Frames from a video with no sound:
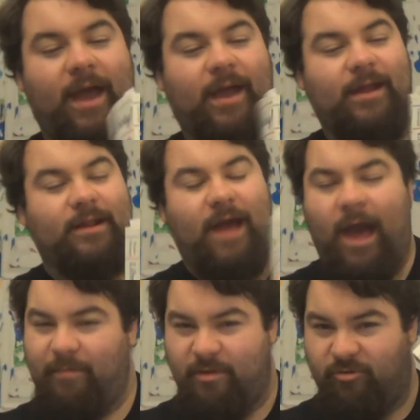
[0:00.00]
And
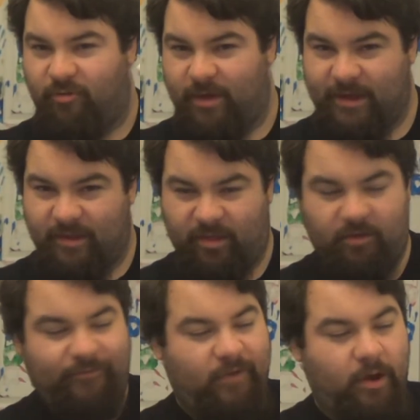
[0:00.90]
I'm enjoying it
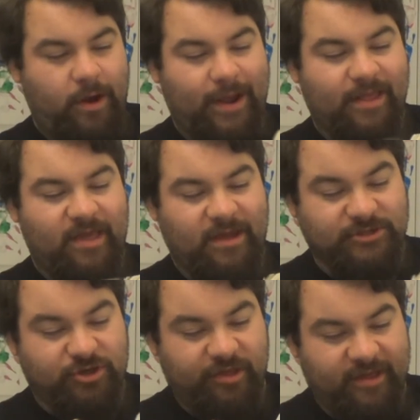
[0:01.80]
so far. It's
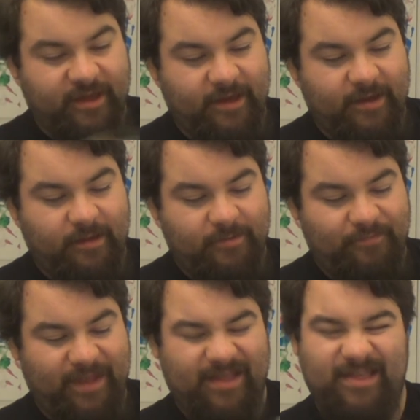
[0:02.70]
interesting.
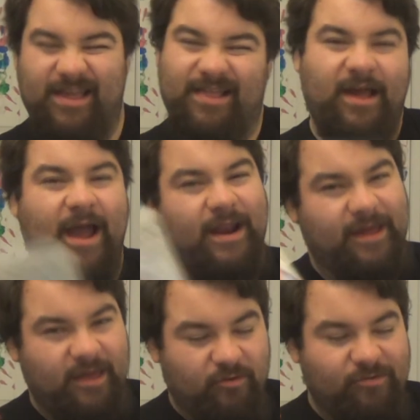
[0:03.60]
It's kind
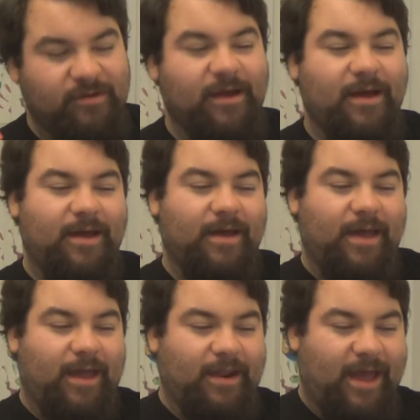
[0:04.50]
of cute.
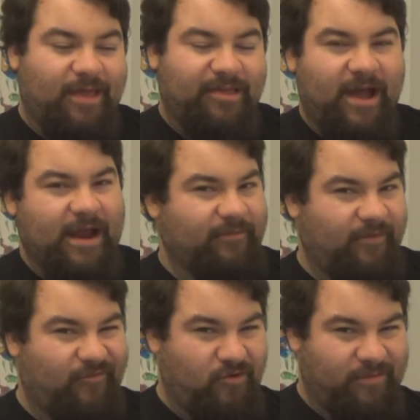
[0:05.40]
It has kind
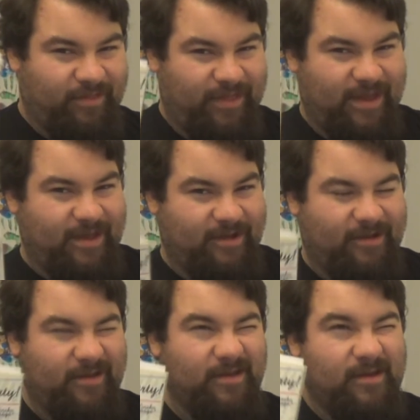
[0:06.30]
of a
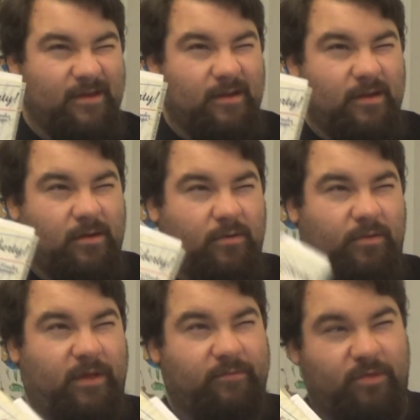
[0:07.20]
formulaic
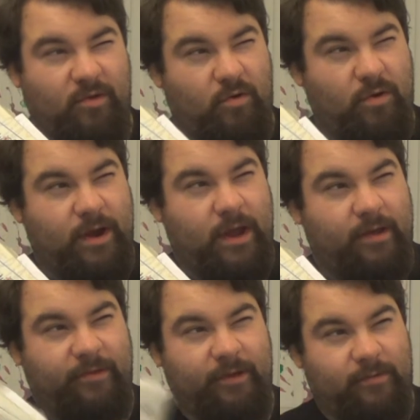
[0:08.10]
love story
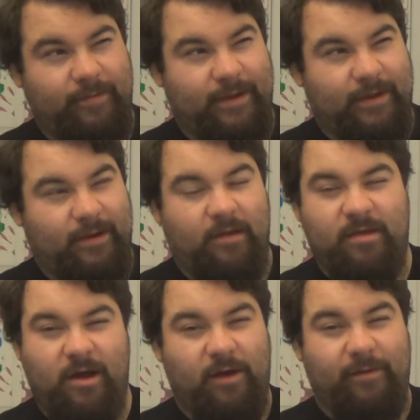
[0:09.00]
a little bit. I'll
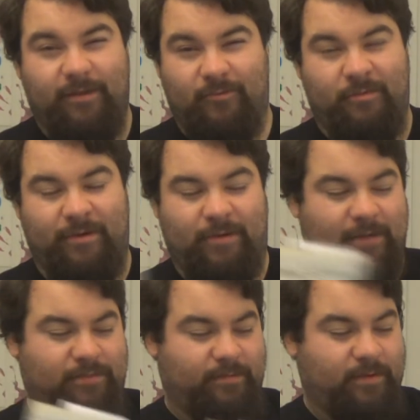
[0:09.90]
talk about it more in my
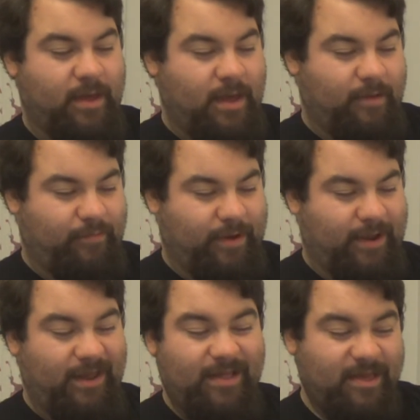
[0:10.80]
wrap-up,
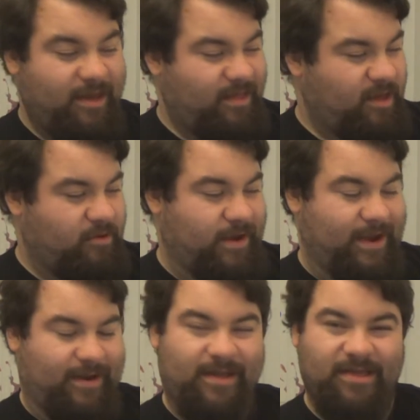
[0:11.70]
but it's
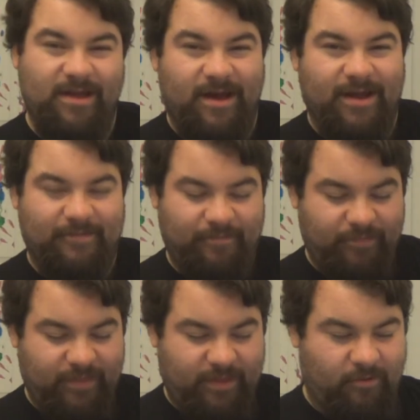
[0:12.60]
alright. It's not
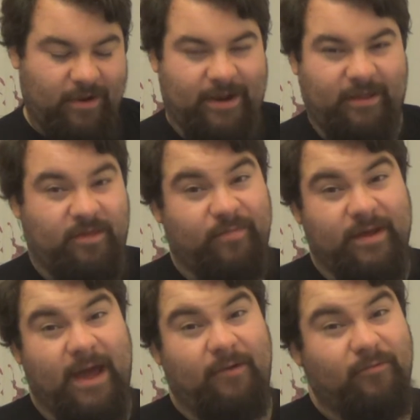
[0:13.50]
the greatest,
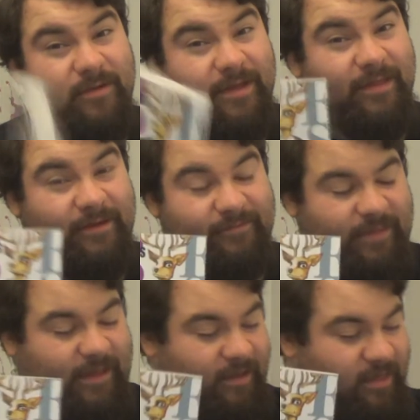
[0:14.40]
but I really
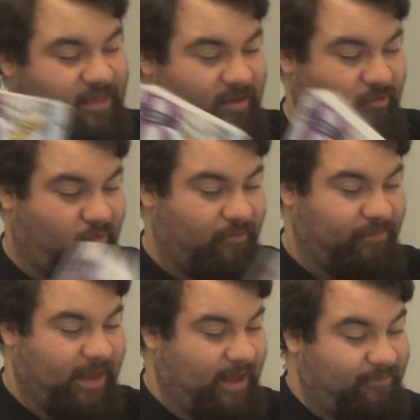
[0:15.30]
loved this, so
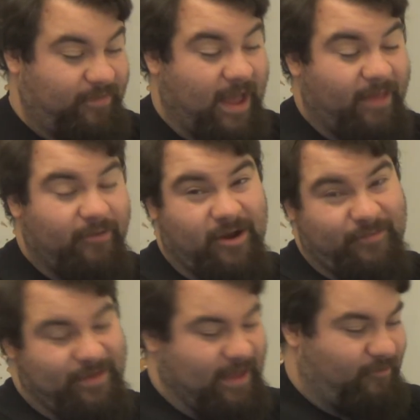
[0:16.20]
yeah, highly
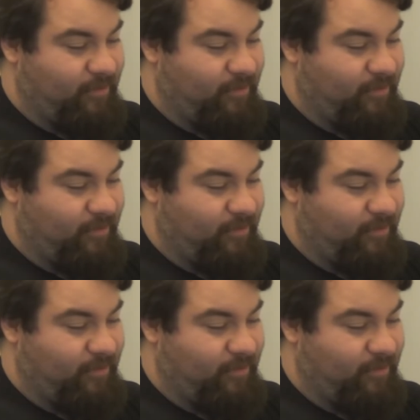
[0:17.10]
recommend that